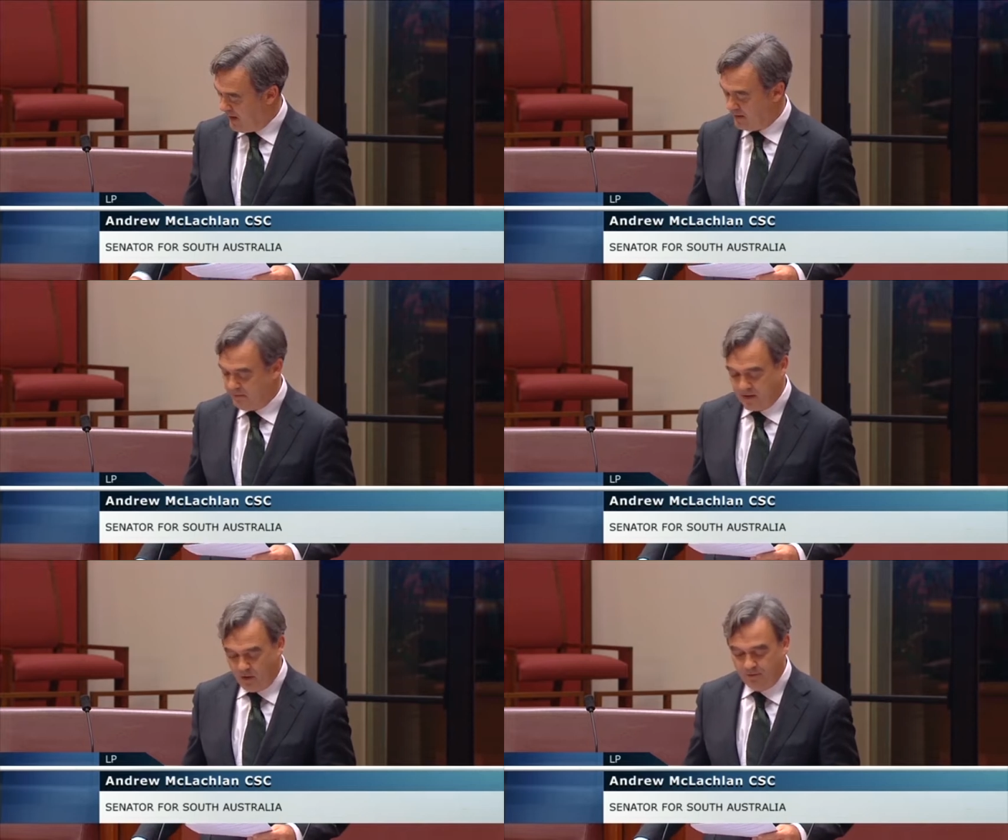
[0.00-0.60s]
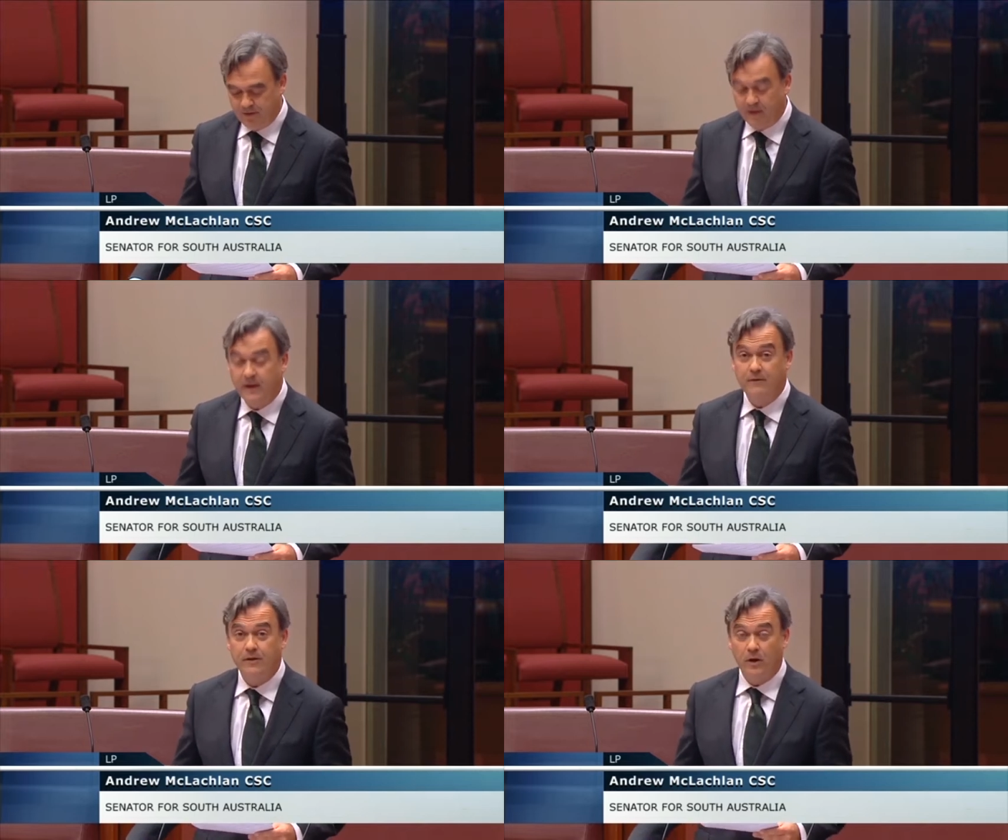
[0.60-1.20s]
can be confident that
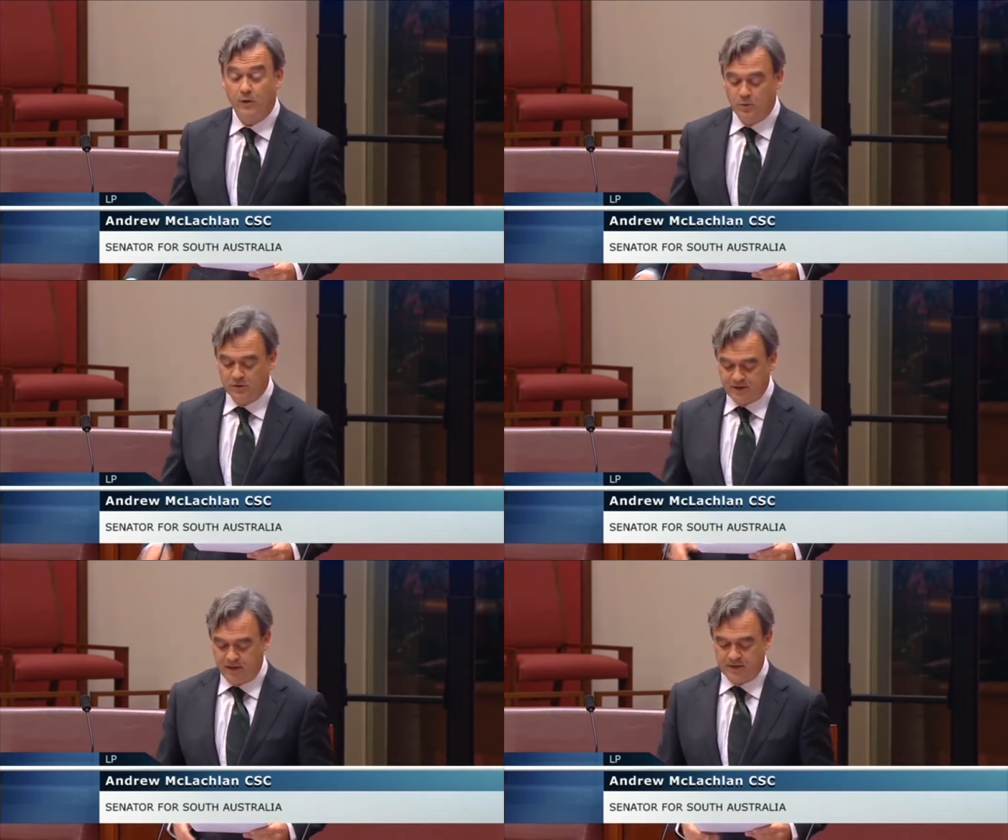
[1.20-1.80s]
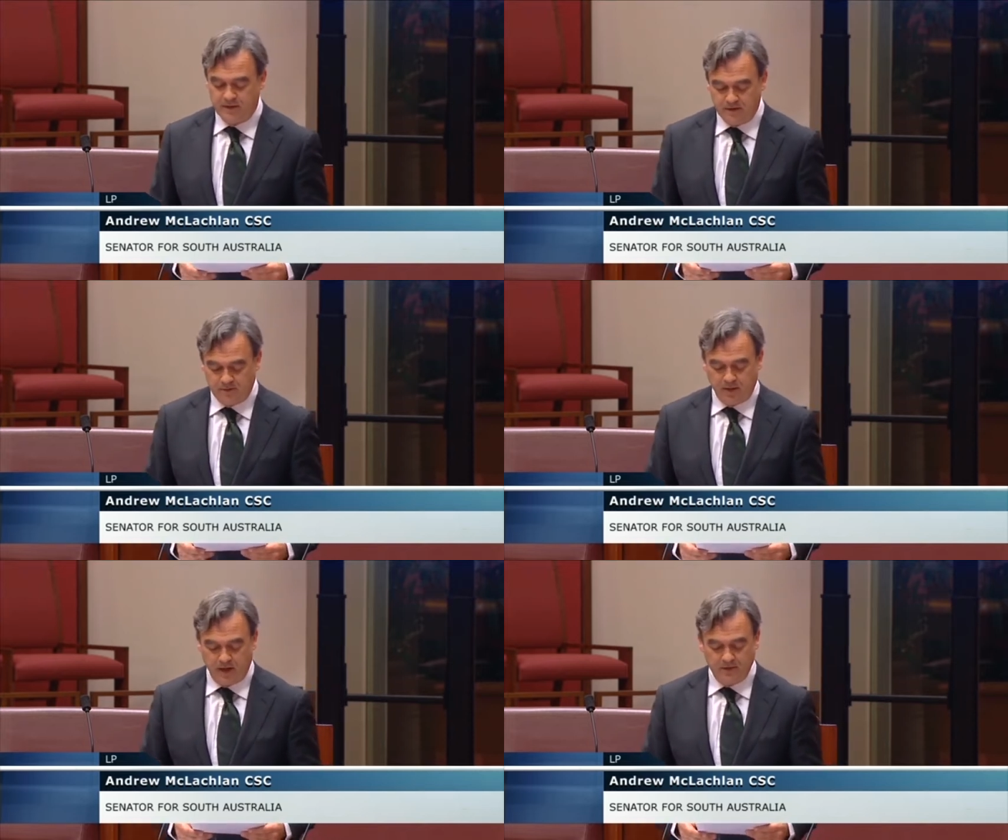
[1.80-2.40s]
every honourable senator in this
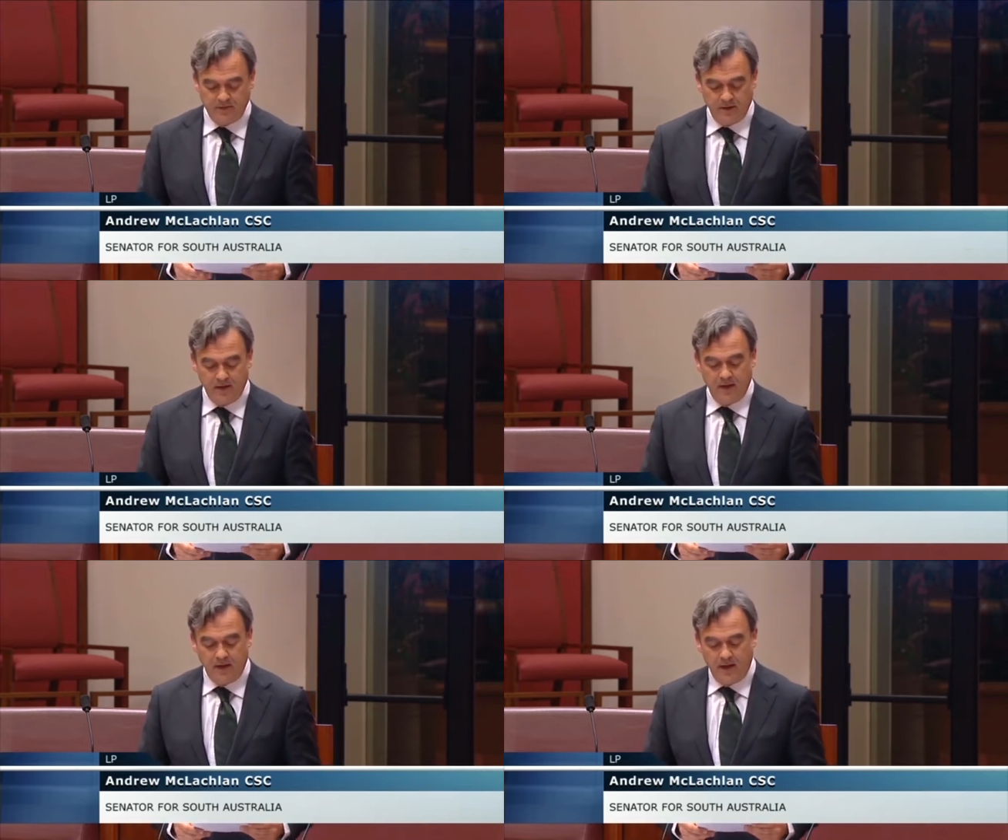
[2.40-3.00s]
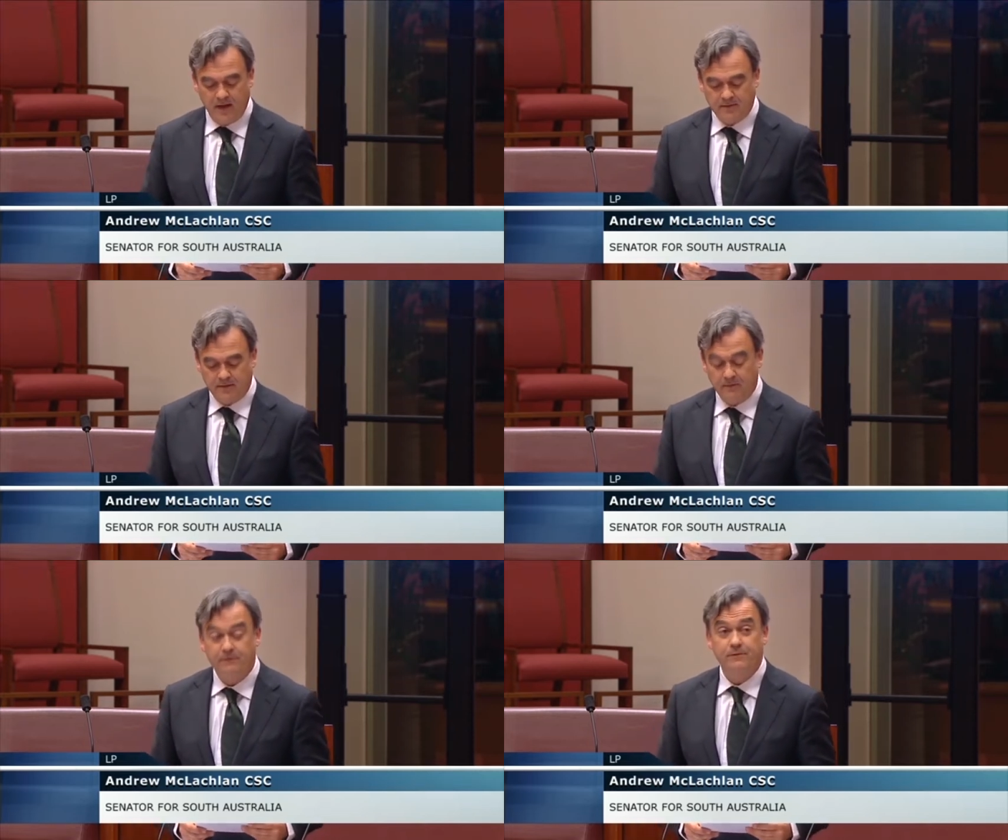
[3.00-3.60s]
place
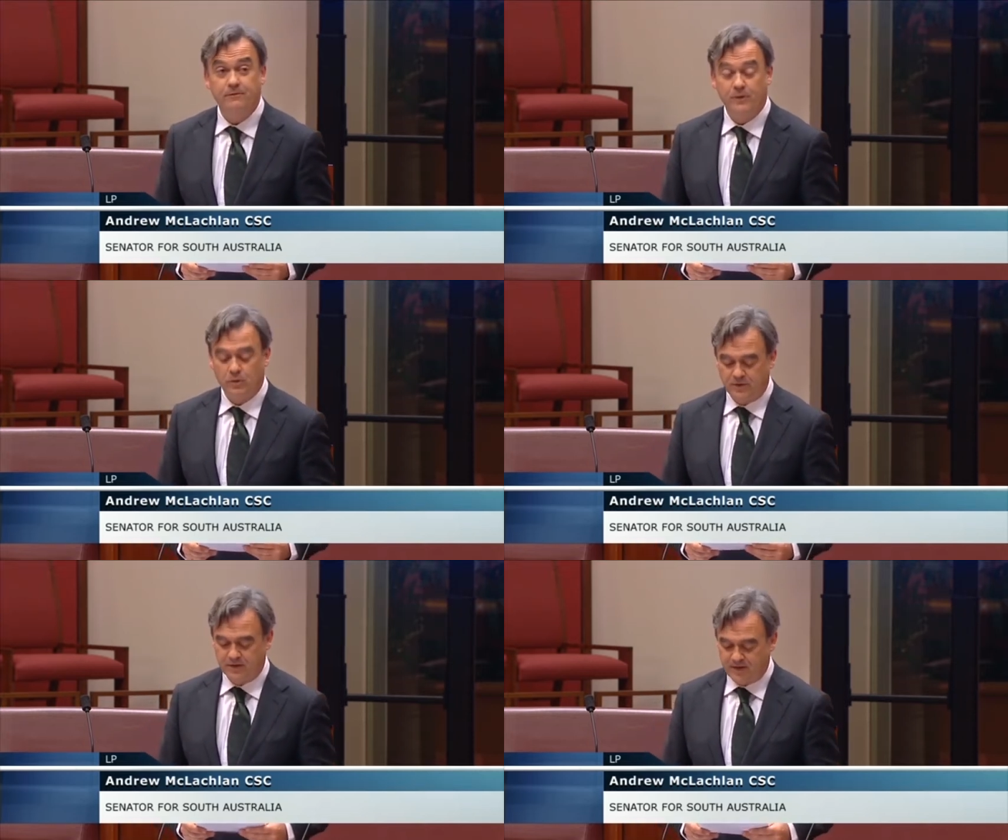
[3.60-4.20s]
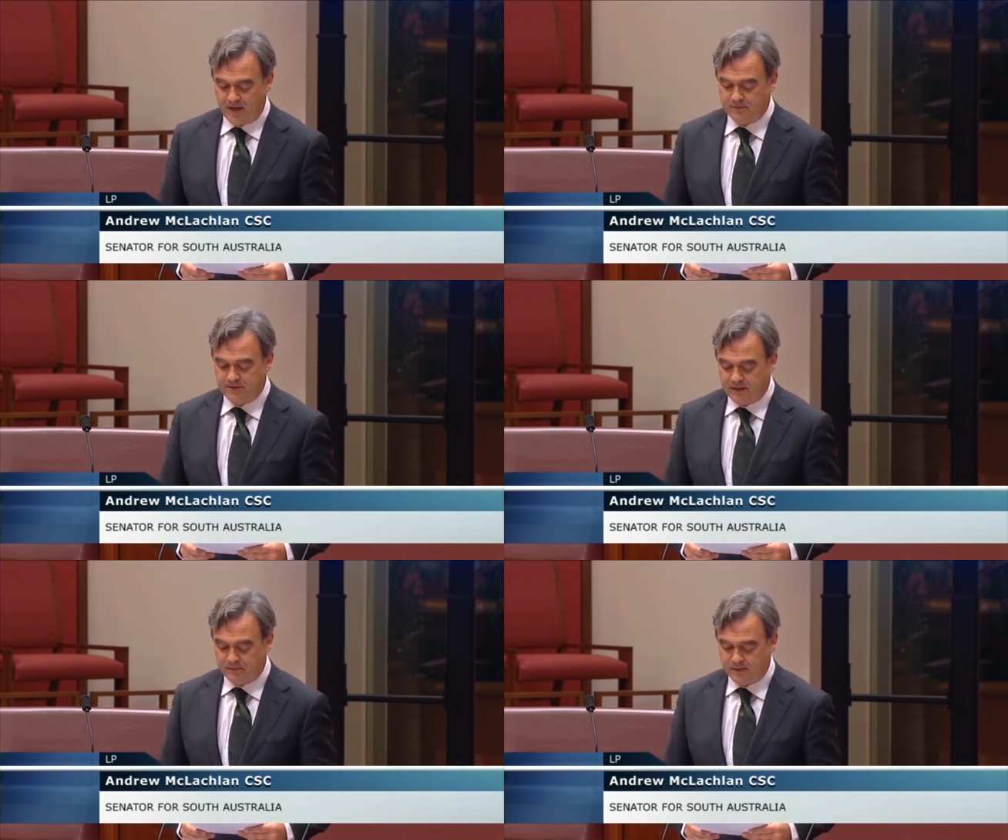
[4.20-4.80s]
feels the same
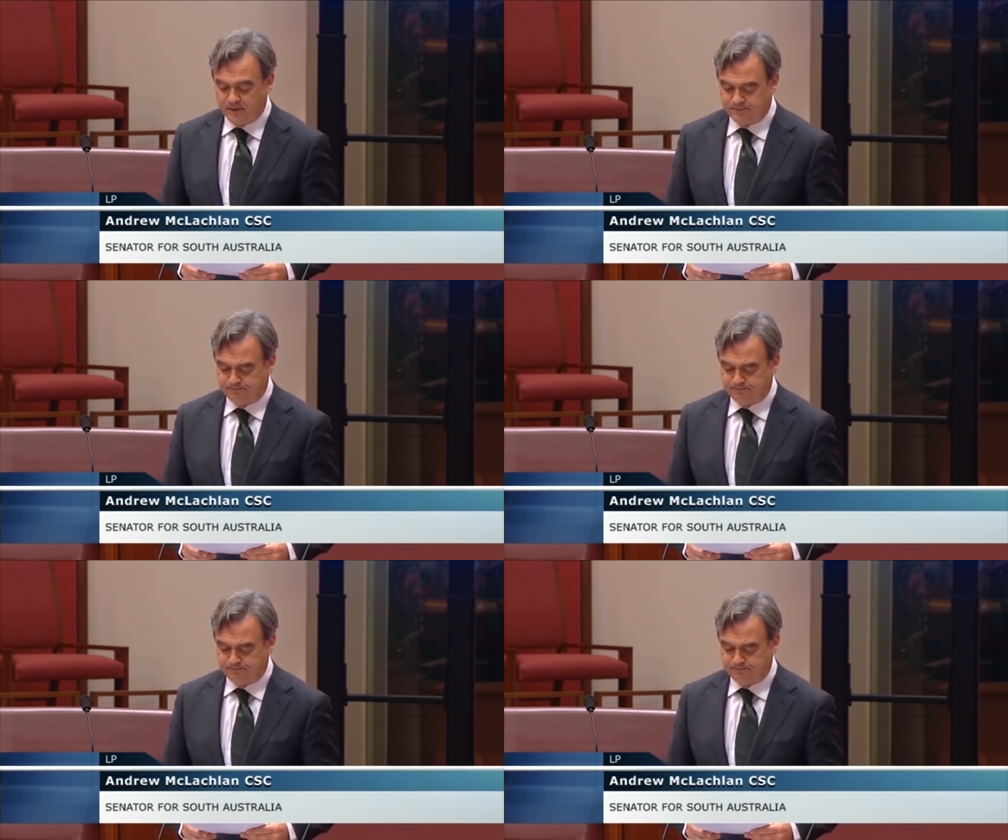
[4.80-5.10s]
sentiment.